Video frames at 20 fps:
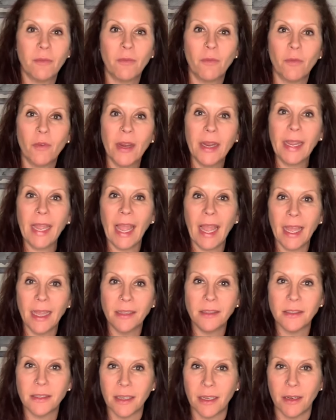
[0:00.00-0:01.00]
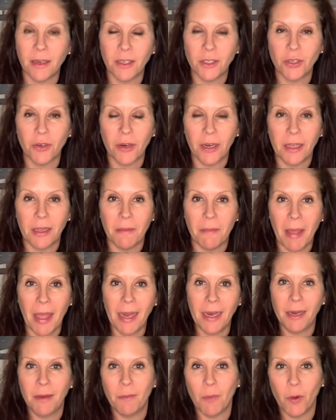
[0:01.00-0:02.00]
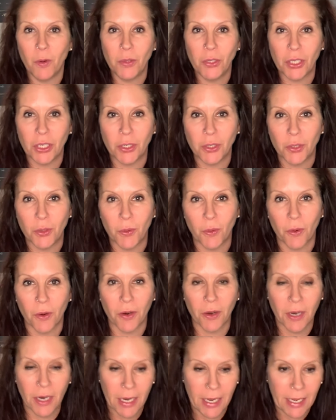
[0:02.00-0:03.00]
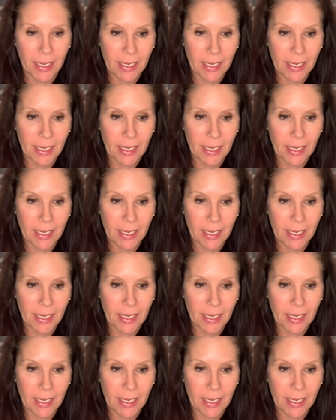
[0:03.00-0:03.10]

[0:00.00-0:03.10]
Rick Hansen during the Man in Motion tour.